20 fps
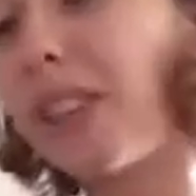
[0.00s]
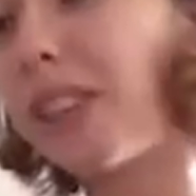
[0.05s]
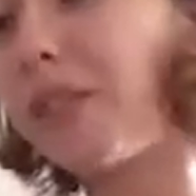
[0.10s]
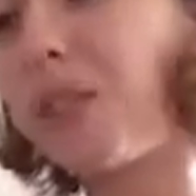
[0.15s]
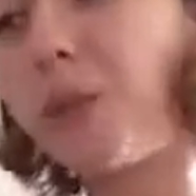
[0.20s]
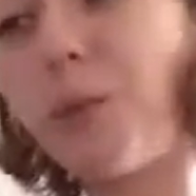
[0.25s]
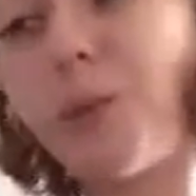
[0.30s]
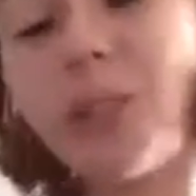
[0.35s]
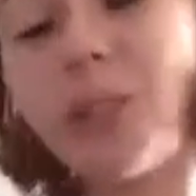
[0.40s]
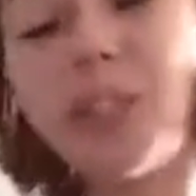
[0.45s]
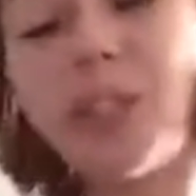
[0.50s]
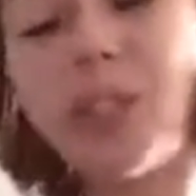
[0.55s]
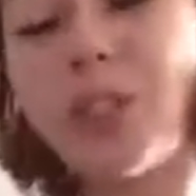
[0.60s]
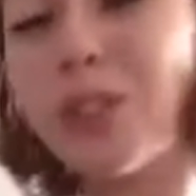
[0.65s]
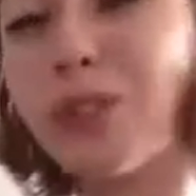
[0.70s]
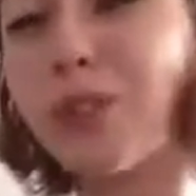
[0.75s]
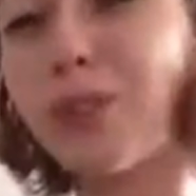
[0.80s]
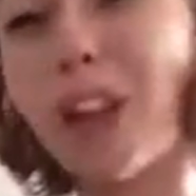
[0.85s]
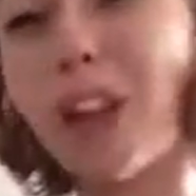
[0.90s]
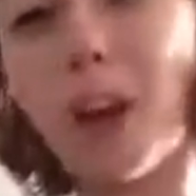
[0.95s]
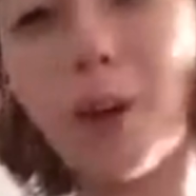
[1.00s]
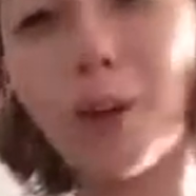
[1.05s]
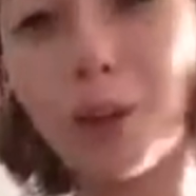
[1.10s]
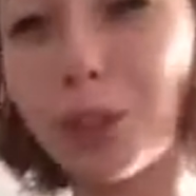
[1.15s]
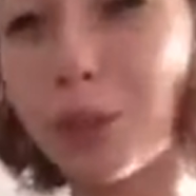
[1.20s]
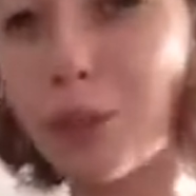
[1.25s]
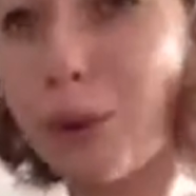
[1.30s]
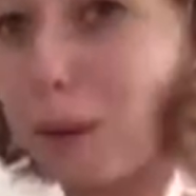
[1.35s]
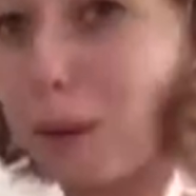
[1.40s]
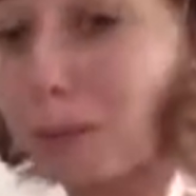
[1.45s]
If you wanted to use
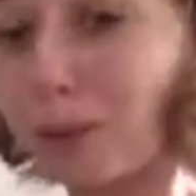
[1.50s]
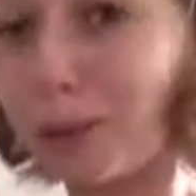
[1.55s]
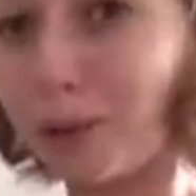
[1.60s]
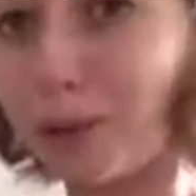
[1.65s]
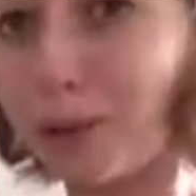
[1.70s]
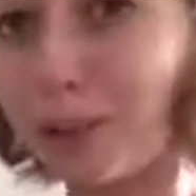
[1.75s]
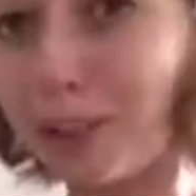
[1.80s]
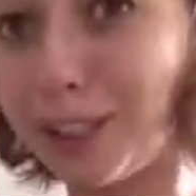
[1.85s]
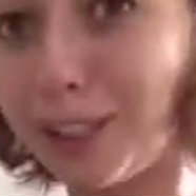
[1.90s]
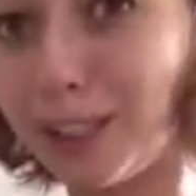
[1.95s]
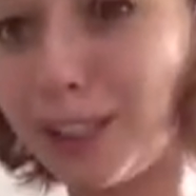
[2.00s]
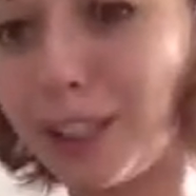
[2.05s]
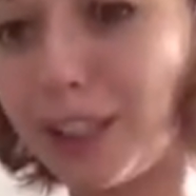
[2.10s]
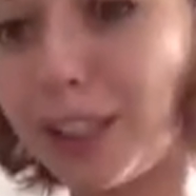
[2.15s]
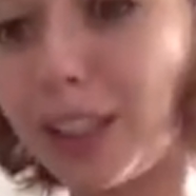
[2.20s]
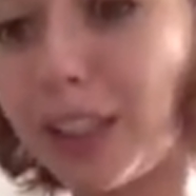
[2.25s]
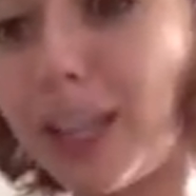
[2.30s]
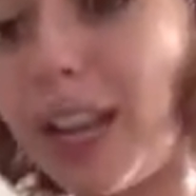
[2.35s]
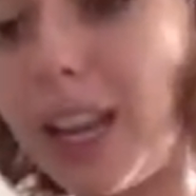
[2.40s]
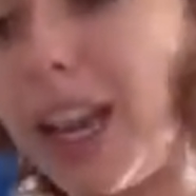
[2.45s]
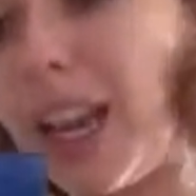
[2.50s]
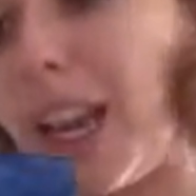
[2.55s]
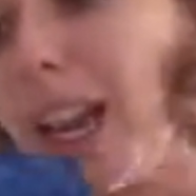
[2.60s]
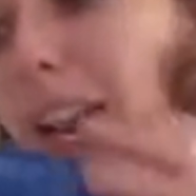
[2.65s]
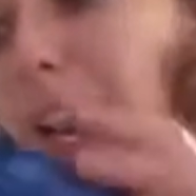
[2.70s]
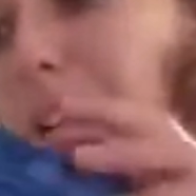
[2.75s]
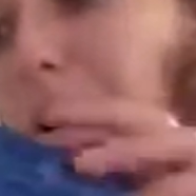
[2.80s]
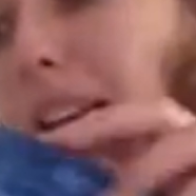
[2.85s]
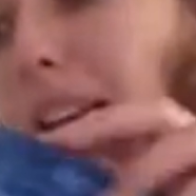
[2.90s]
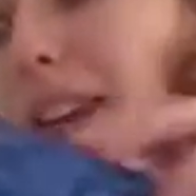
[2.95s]
flour, you absolutely could.
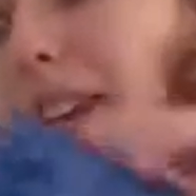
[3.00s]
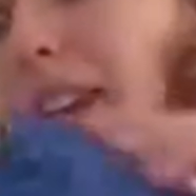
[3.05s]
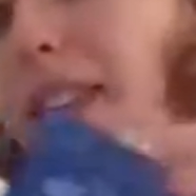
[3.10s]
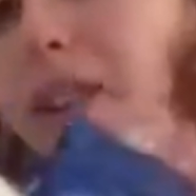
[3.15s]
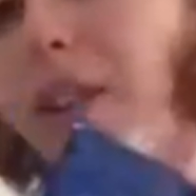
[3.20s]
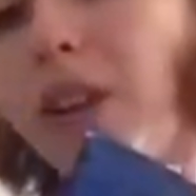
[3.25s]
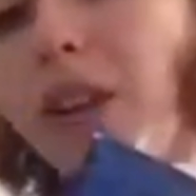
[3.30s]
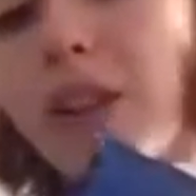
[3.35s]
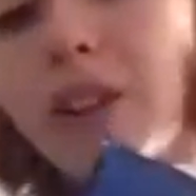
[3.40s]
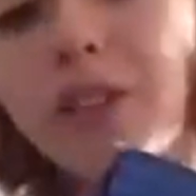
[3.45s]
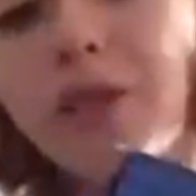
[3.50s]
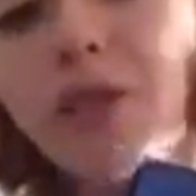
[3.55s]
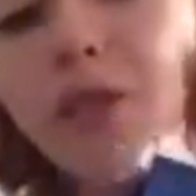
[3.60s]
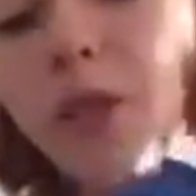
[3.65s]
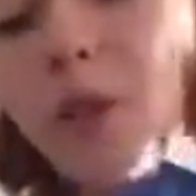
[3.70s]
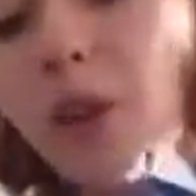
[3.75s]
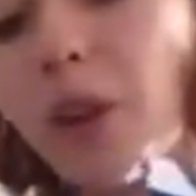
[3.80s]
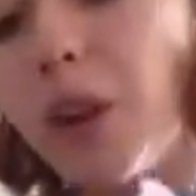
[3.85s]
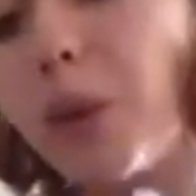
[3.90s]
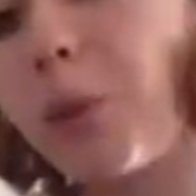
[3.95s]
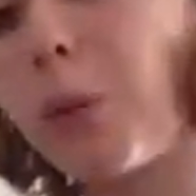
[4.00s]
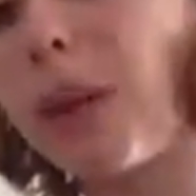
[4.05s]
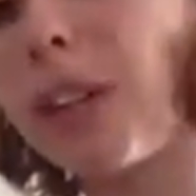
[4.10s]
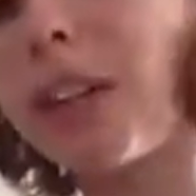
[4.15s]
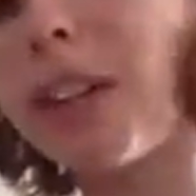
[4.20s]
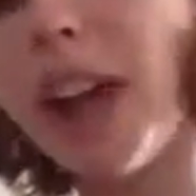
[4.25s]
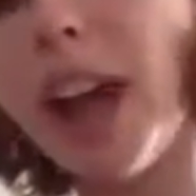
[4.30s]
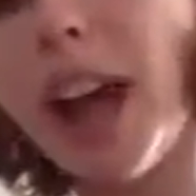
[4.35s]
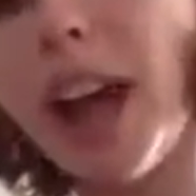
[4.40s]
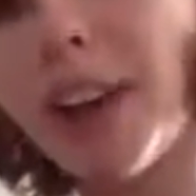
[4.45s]
And this calls for
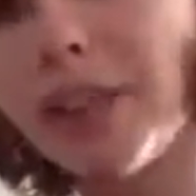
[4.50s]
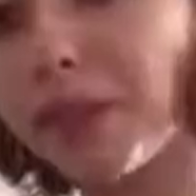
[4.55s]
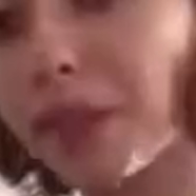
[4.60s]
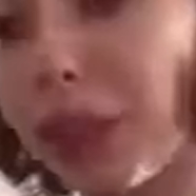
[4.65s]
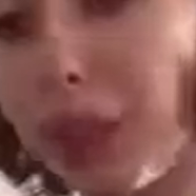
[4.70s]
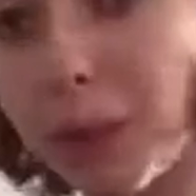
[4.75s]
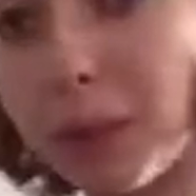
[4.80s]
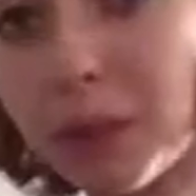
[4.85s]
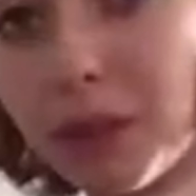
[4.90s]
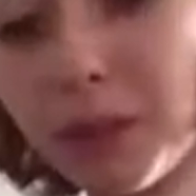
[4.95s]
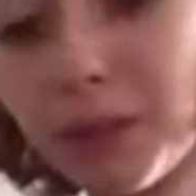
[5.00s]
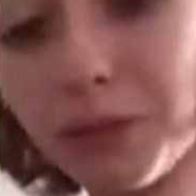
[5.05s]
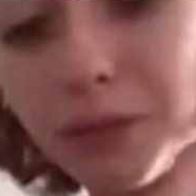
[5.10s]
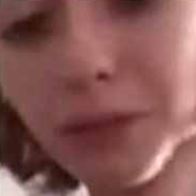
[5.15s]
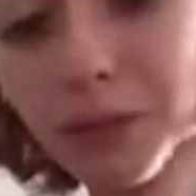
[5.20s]
1.5 cups of